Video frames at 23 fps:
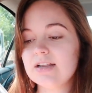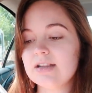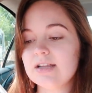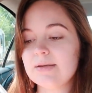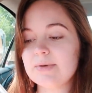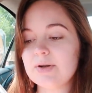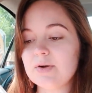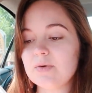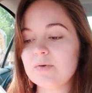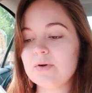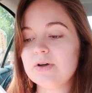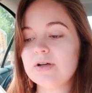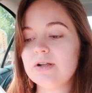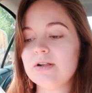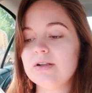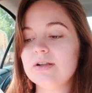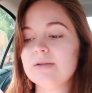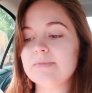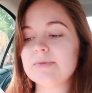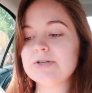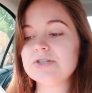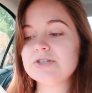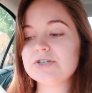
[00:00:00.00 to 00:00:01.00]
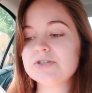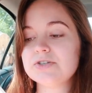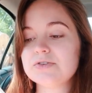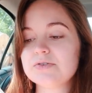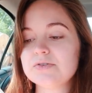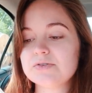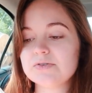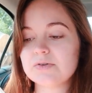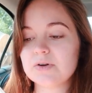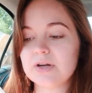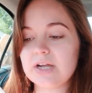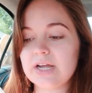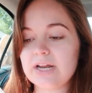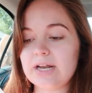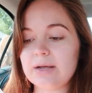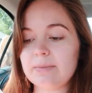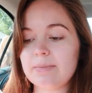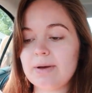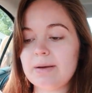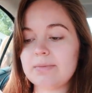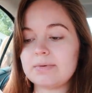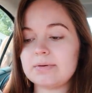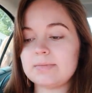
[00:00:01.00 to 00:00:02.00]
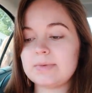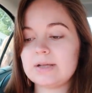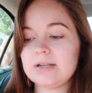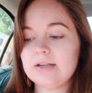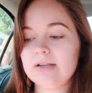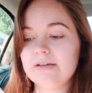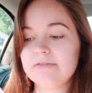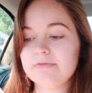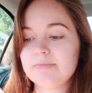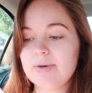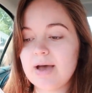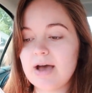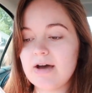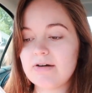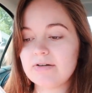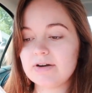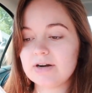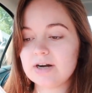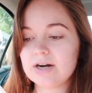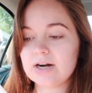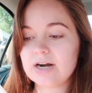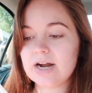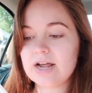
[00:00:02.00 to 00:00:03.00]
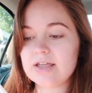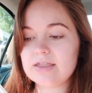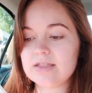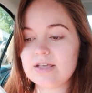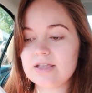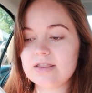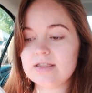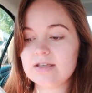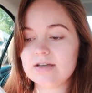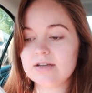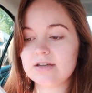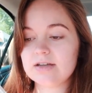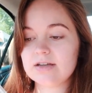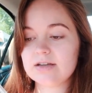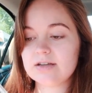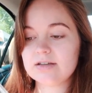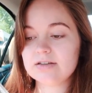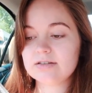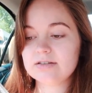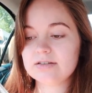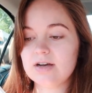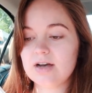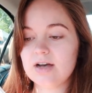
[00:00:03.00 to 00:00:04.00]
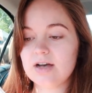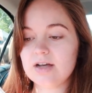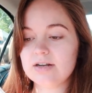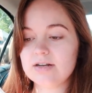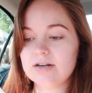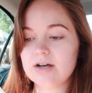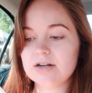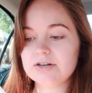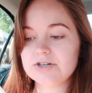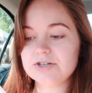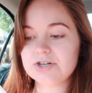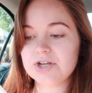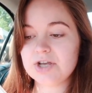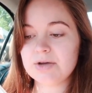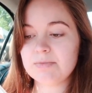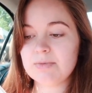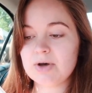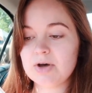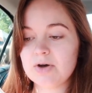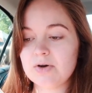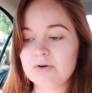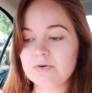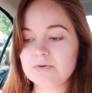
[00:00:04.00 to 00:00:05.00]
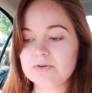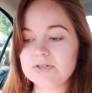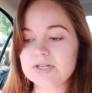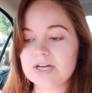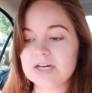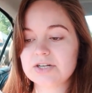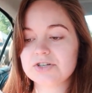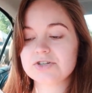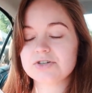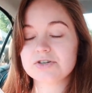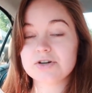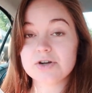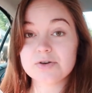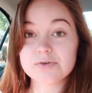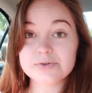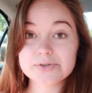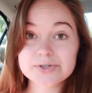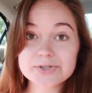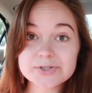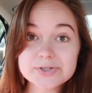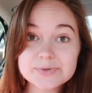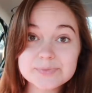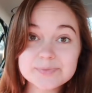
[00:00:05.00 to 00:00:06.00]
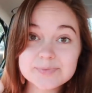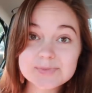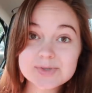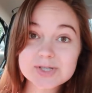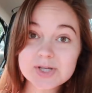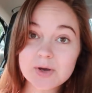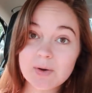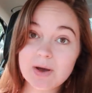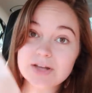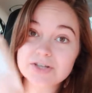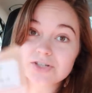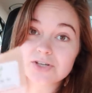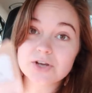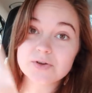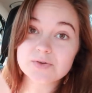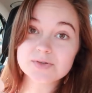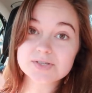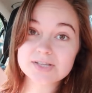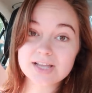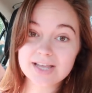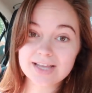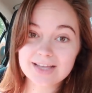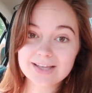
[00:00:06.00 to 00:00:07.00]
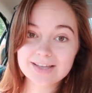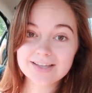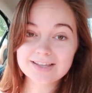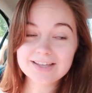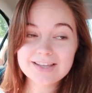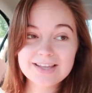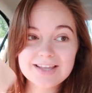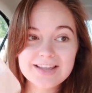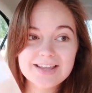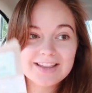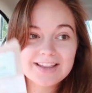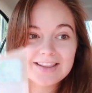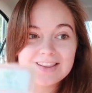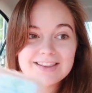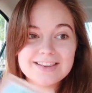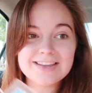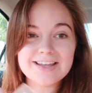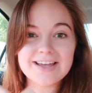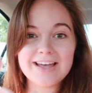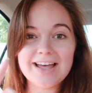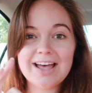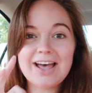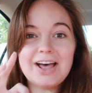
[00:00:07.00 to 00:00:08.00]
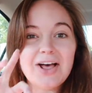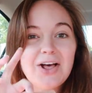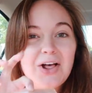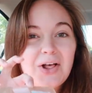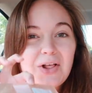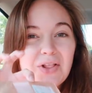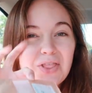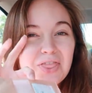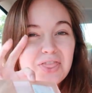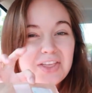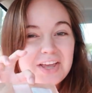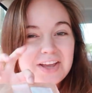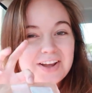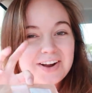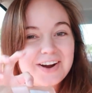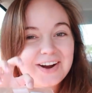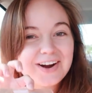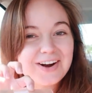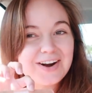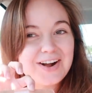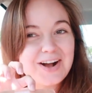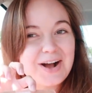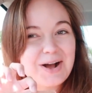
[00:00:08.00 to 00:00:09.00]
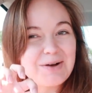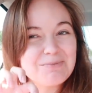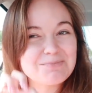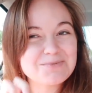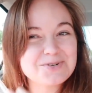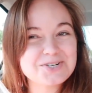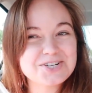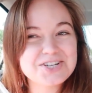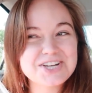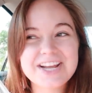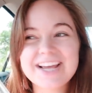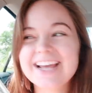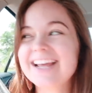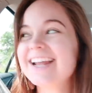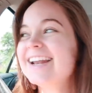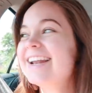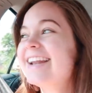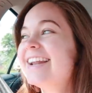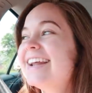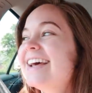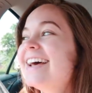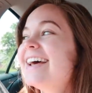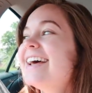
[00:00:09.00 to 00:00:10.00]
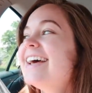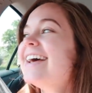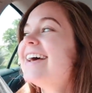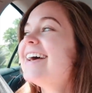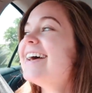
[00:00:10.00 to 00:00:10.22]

lemon oil, lemon juice, organic peppermint leaf powder, and then the non-GMO dextrose. So I chose like the healthier option. Yeah.